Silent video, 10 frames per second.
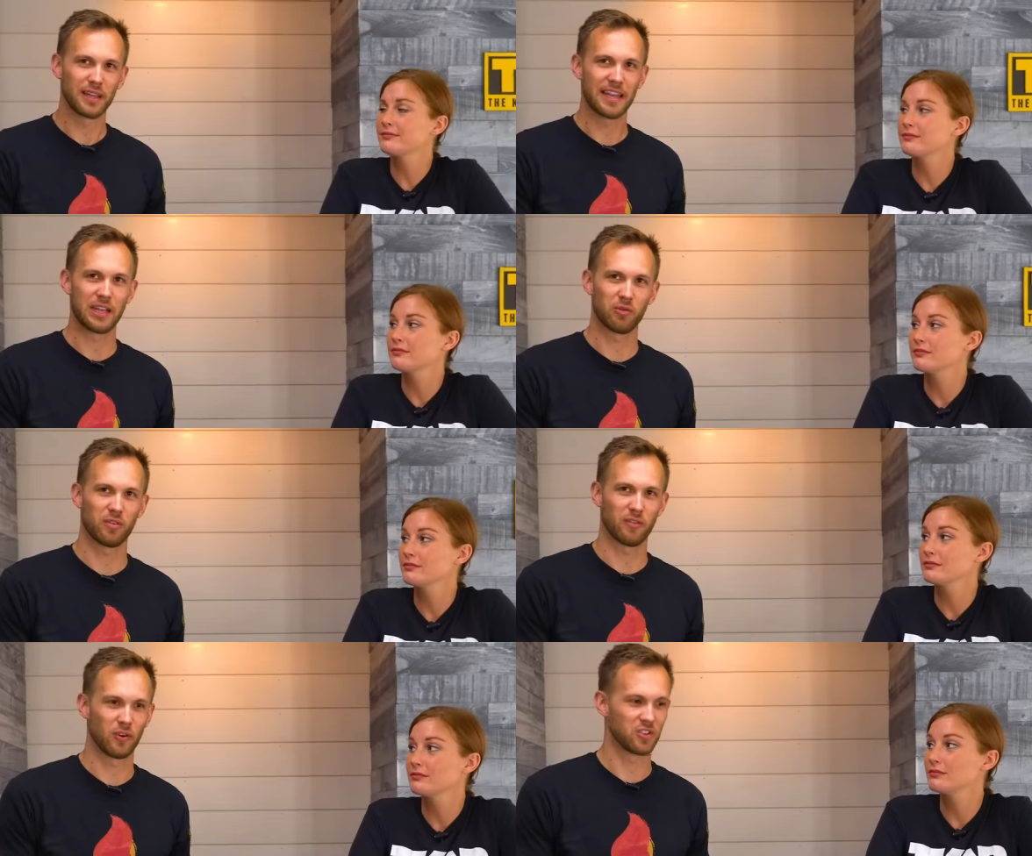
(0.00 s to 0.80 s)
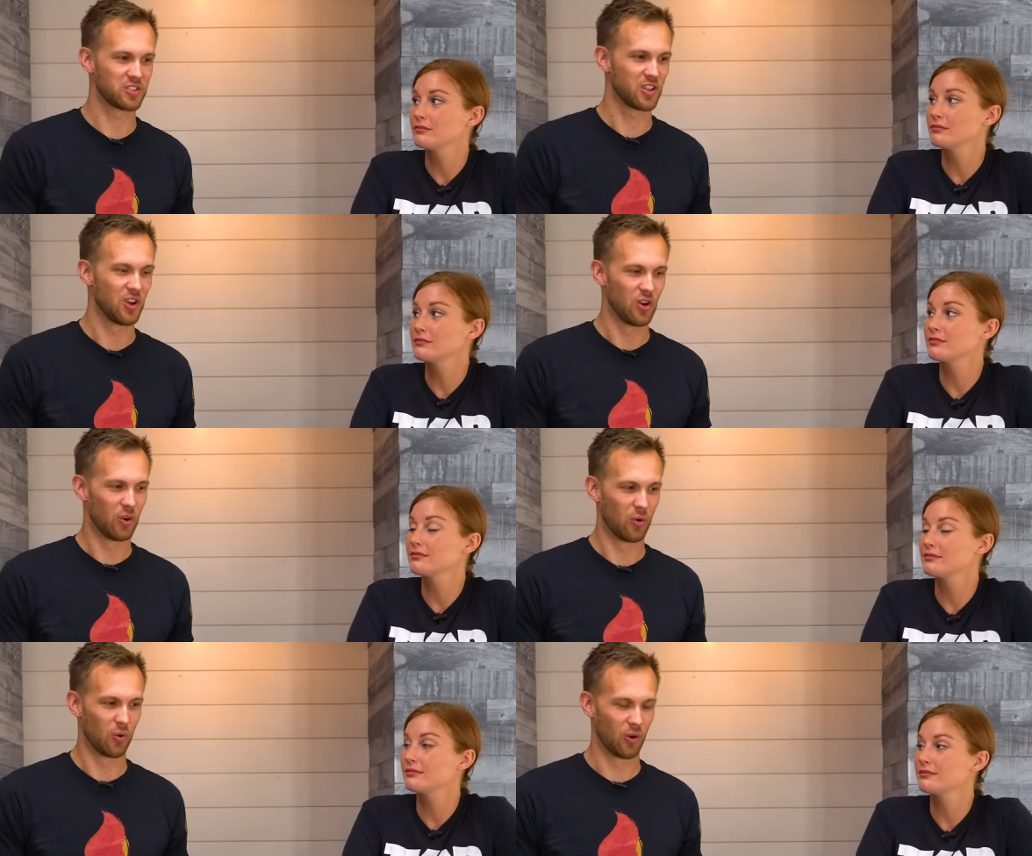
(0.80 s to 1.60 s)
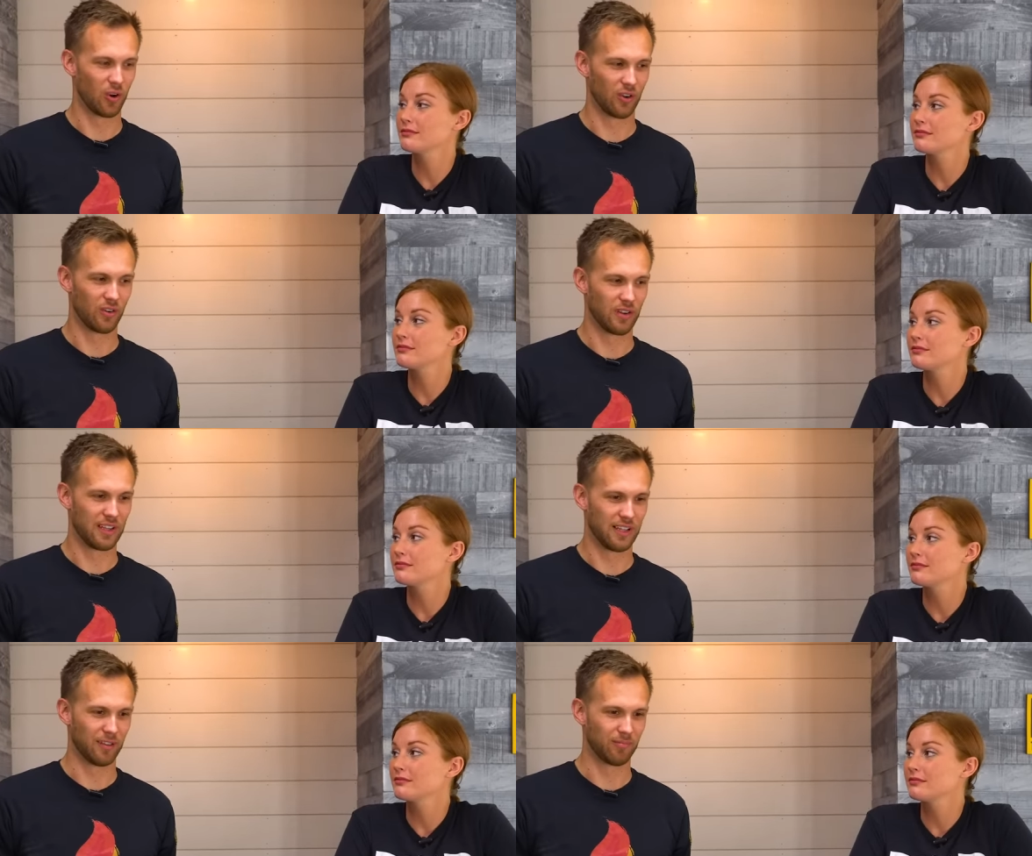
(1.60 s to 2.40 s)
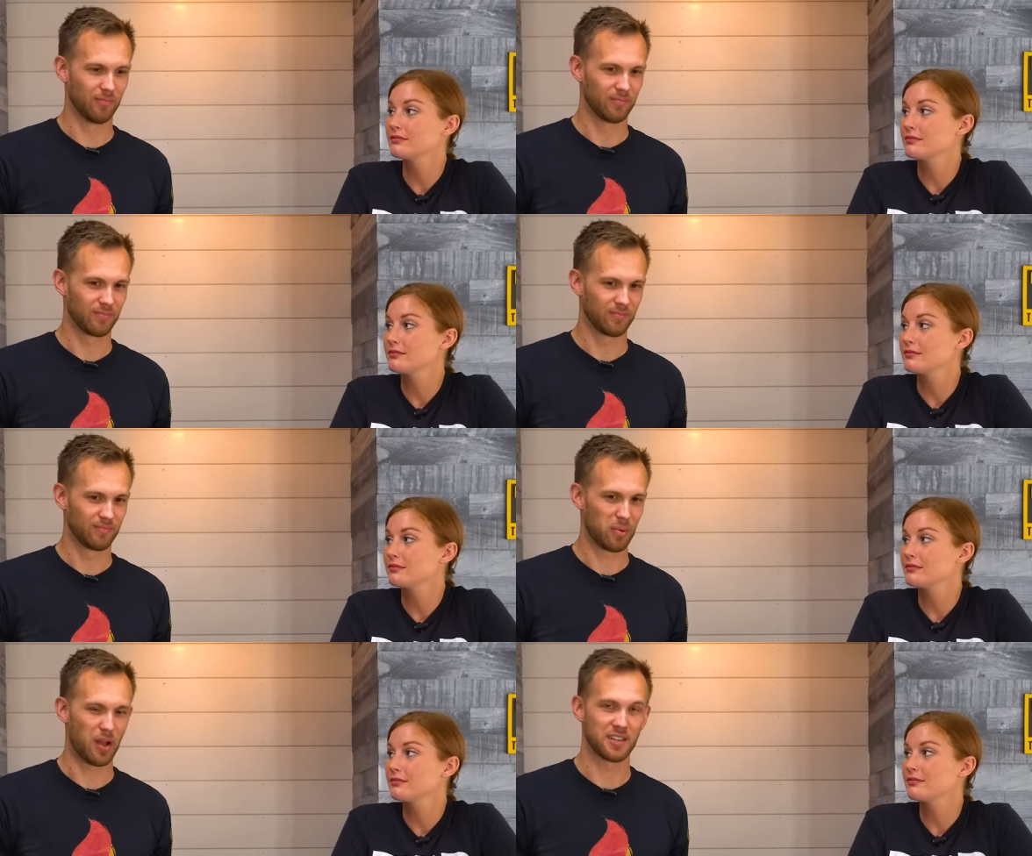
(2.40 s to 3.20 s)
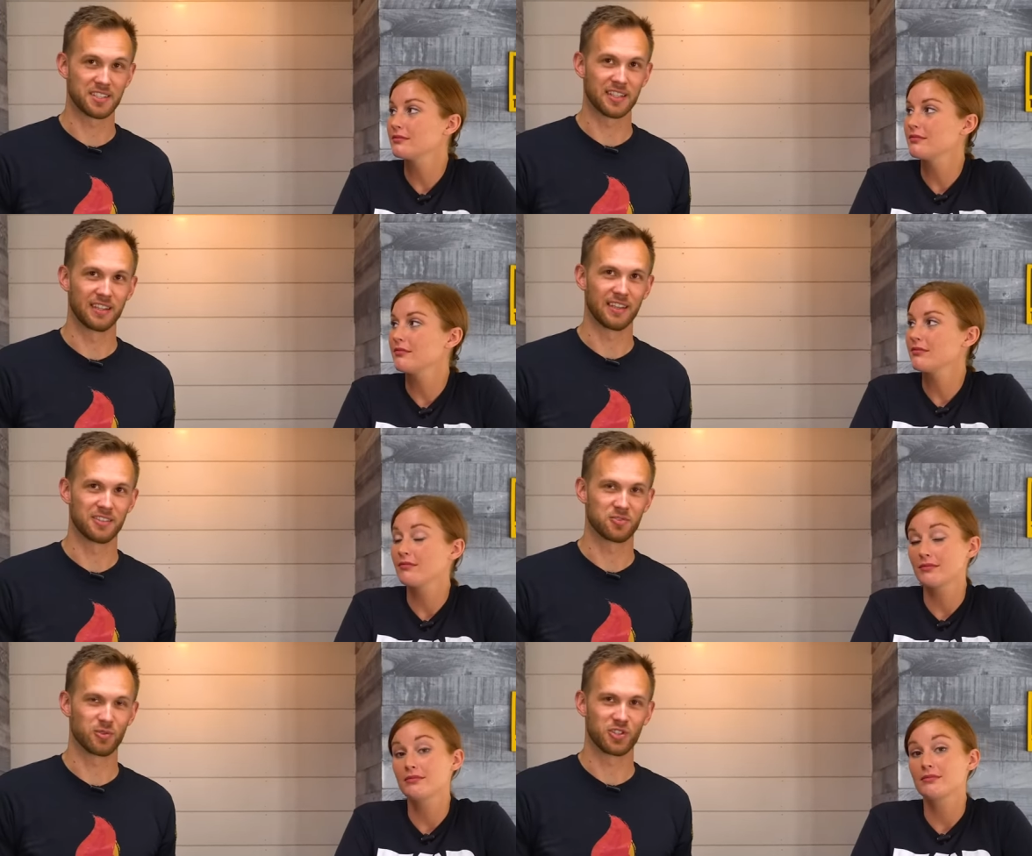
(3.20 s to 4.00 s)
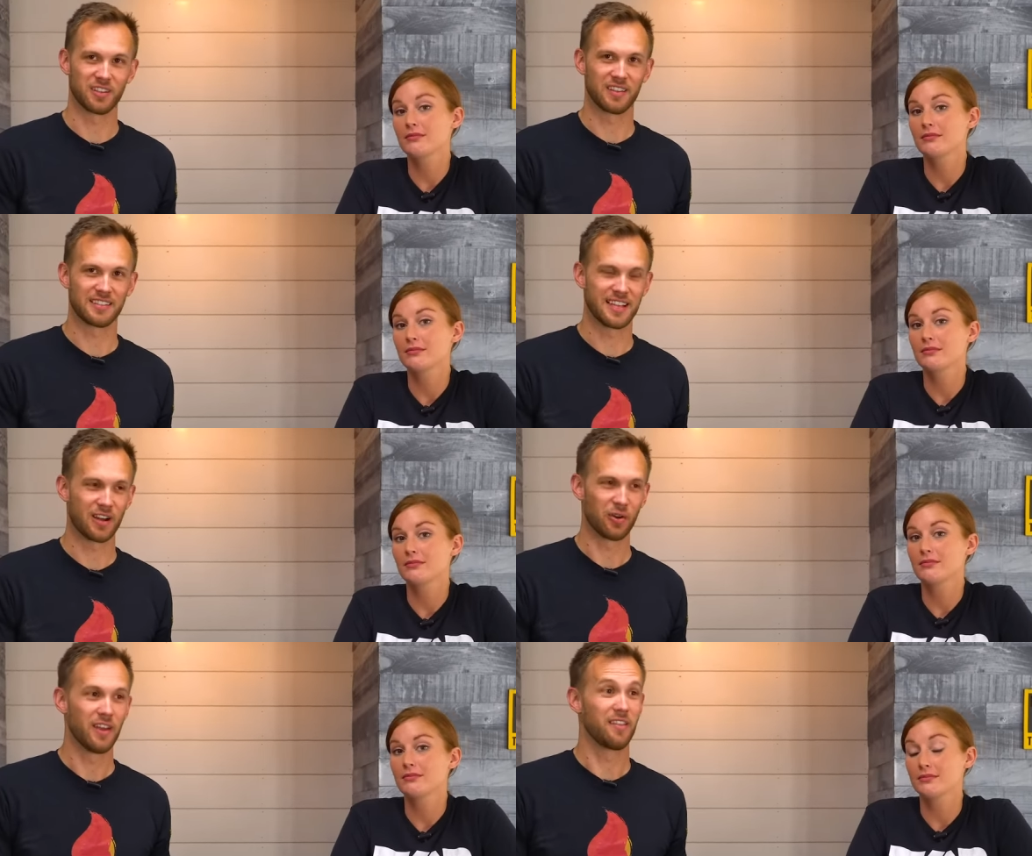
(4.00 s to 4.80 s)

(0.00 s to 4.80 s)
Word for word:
Speaker 1: playing in reverse or uh, pausing and switching things out.